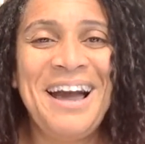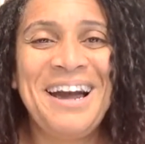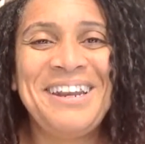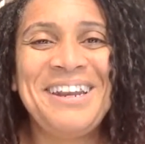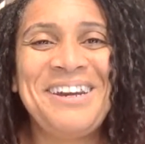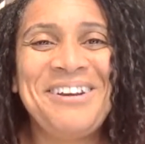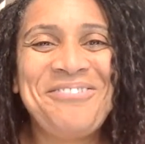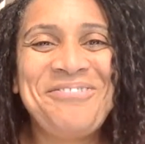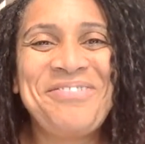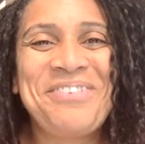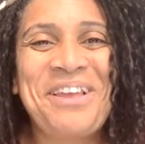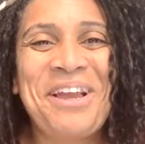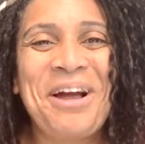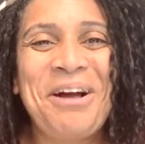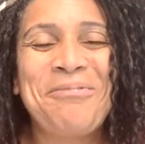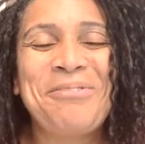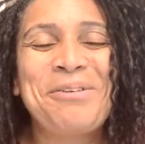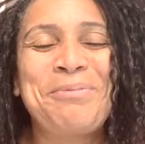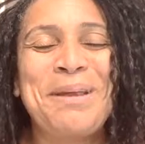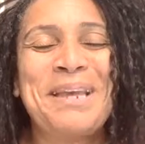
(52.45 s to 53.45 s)
And
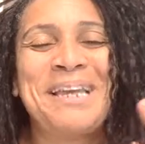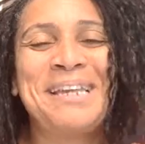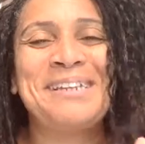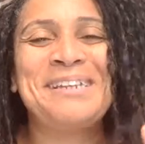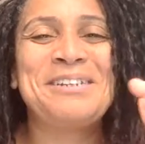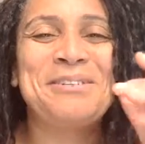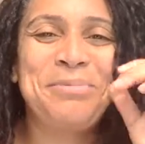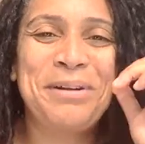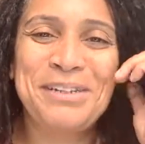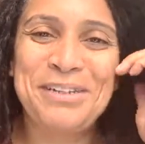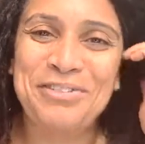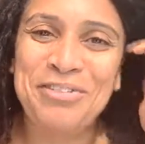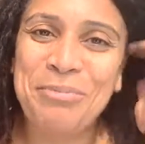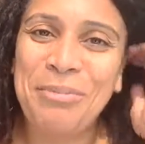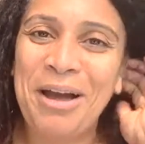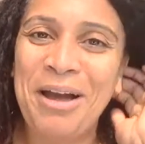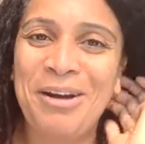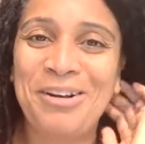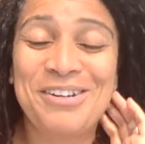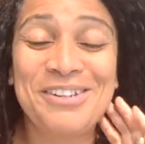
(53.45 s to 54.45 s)
I'm speaking especially from
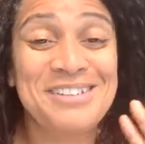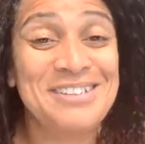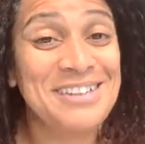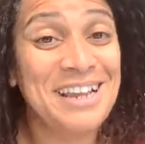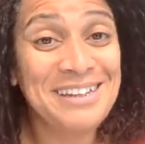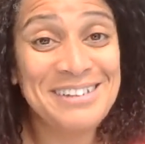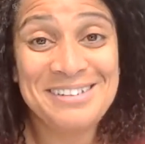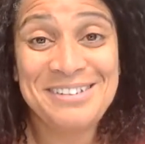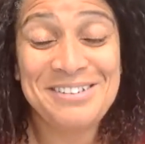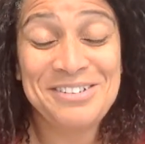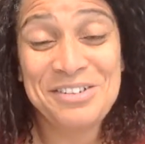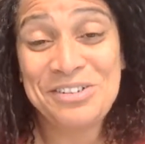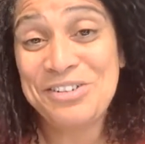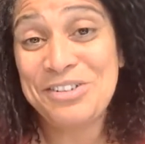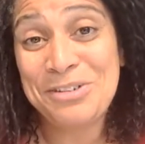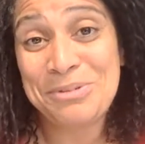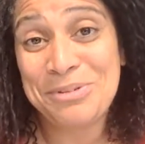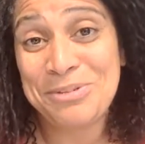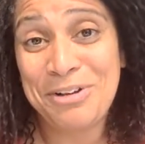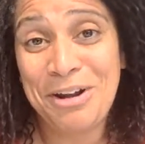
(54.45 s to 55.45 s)
my heart because Sneinton's
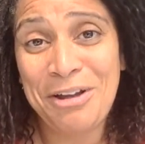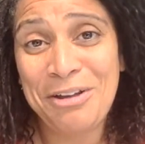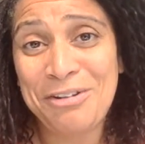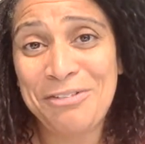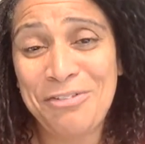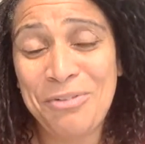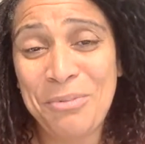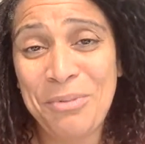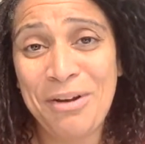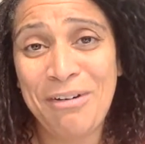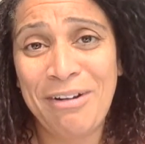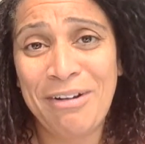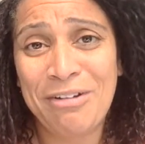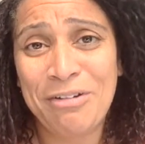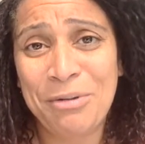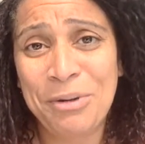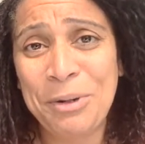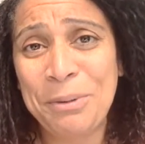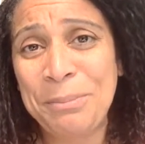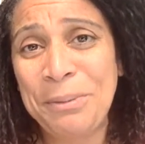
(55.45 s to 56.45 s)
just up the road from where I
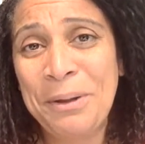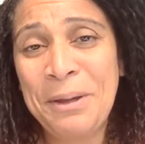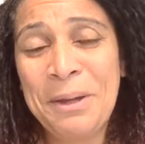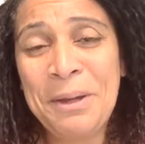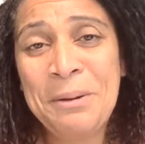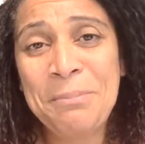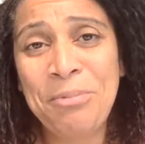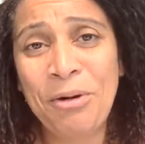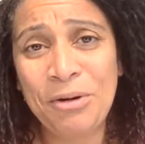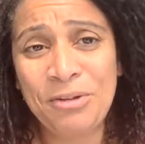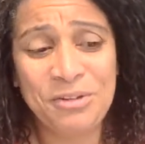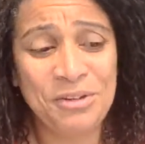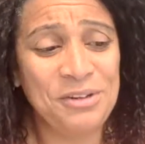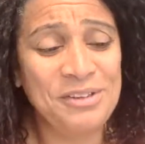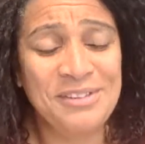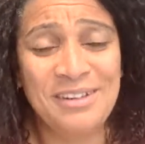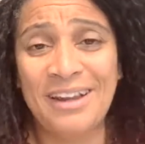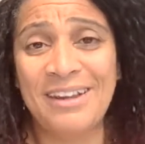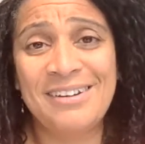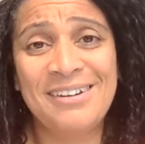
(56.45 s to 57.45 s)
grew up, Broxdale
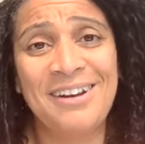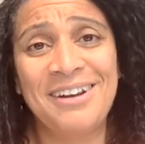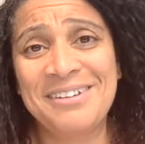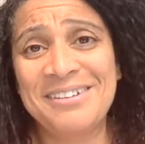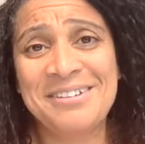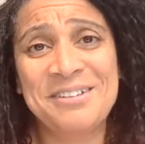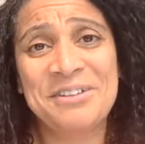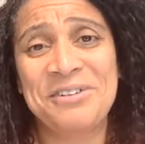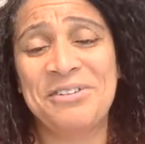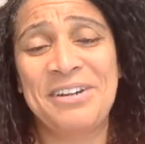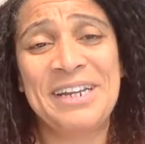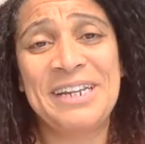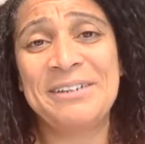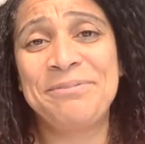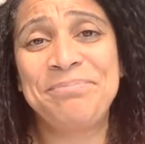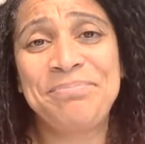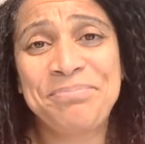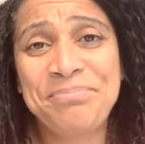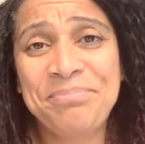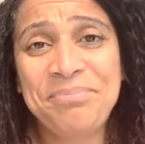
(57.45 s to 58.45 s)
Estate and Heyson
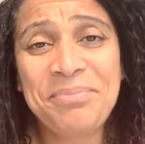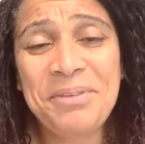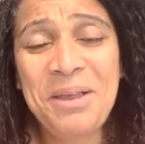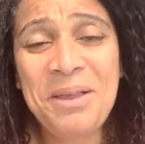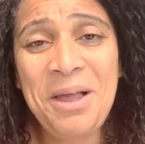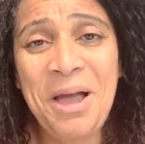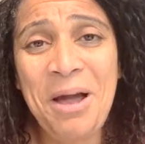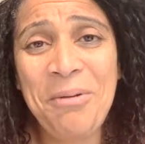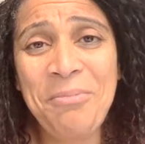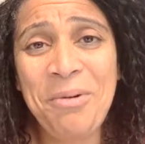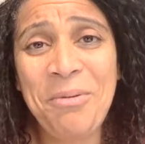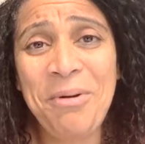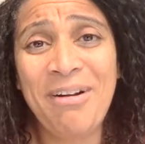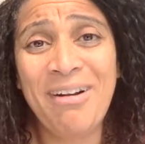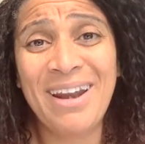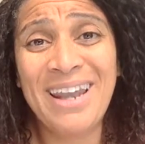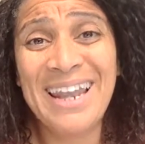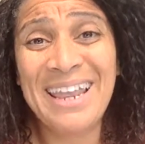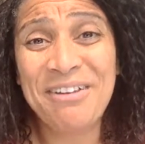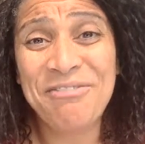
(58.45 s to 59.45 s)
Green, where
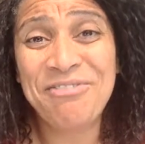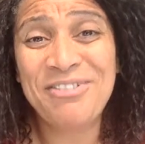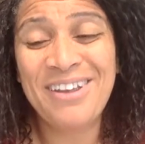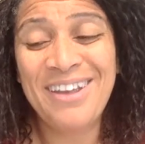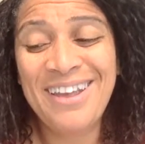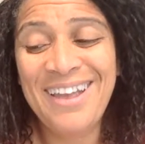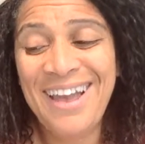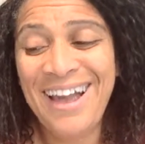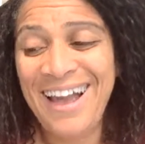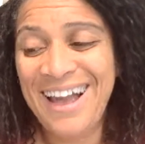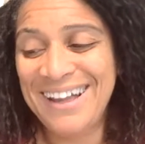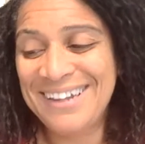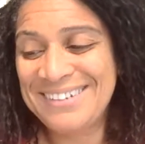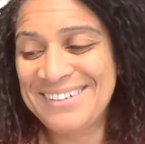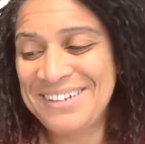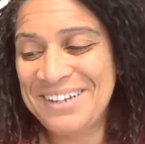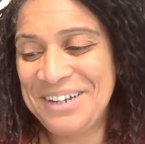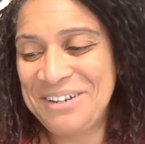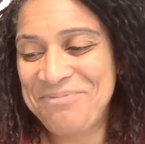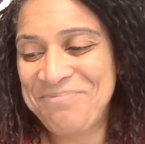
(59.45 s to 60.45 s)
I lived,
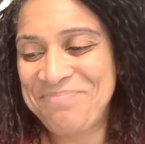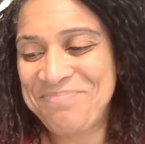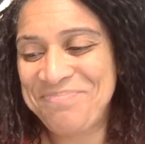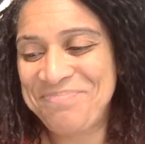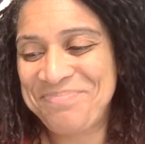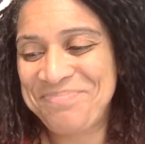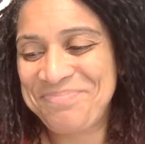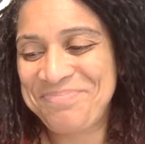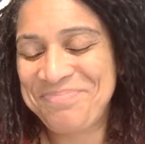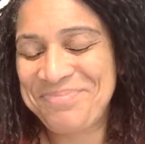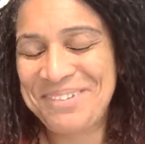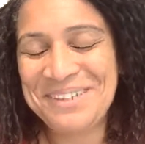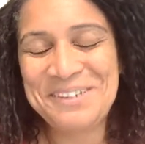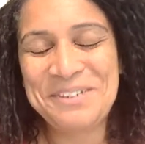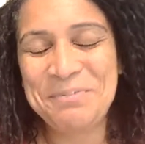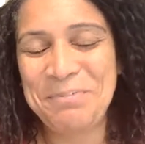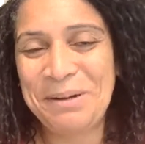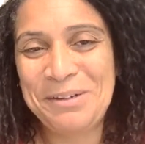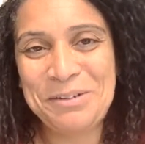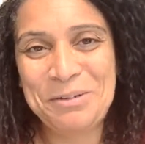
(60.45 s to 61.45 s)
and
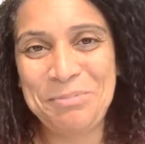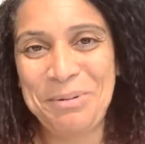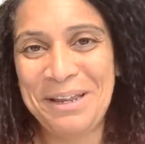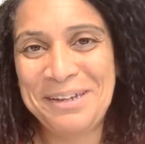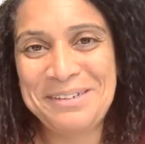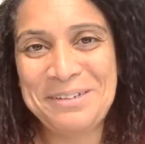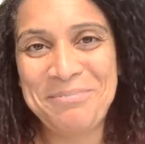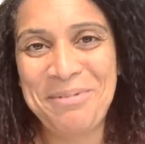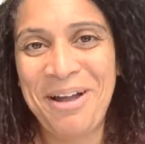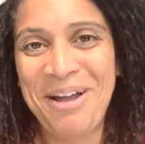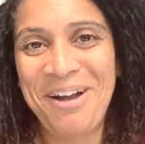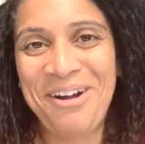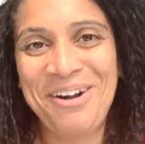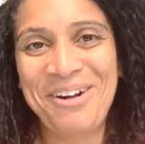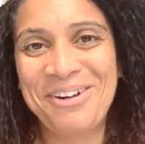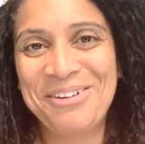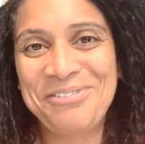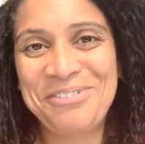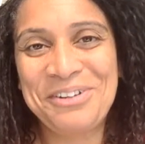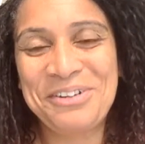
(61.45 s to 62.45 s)
special place in my
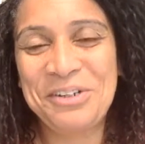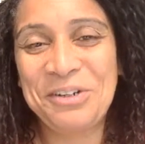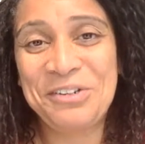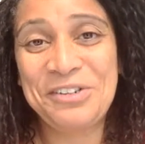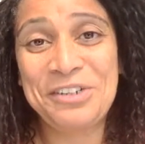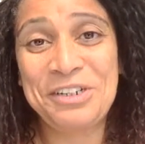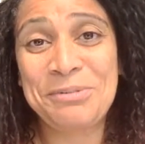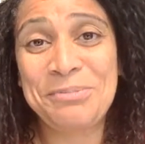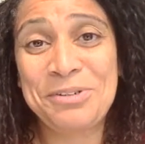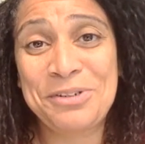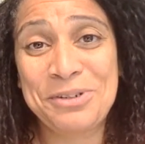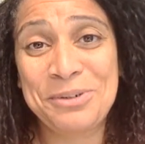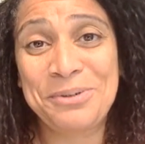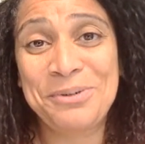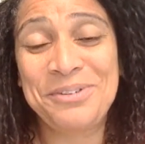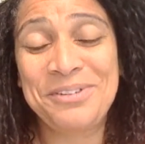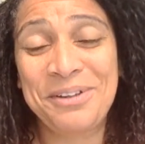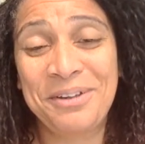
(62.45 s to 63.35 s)
heart for Nottingham School.